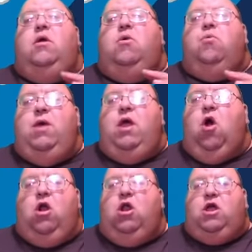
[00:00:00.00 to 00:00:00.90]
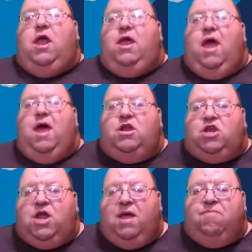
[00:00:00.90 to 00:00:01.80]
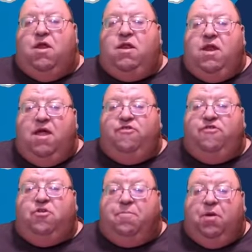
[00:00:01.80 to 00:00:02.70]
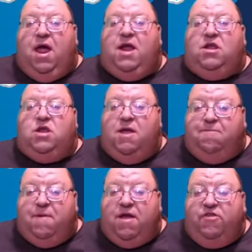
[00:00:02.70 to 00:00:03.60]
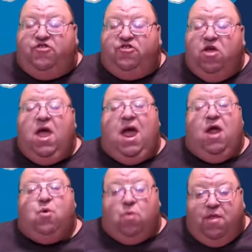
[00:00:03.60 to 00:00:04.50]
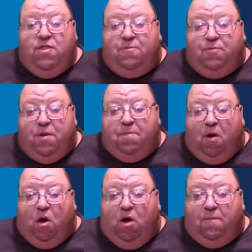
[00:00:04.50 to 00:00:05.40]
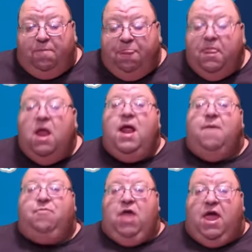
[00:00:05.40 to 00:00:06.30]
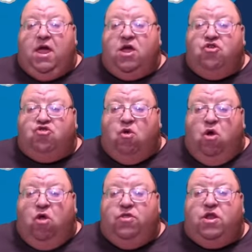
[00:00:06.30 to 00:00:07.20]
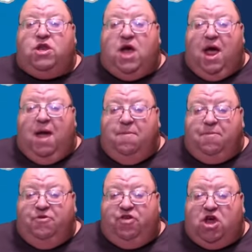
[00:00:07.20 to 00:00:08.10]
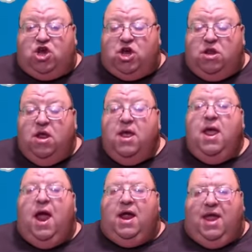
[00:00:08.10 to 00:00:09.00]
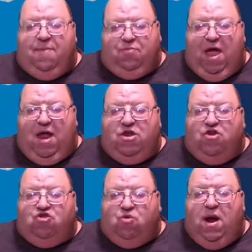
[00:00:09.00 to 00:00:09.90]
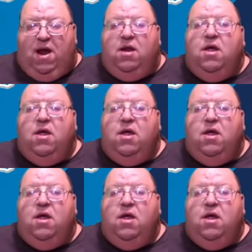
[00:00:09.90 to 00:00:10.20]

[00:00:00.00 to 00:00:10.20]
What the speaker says: we are looking at a team that needs to play defense and run the football. If they can control the time of possession and keep that Detroit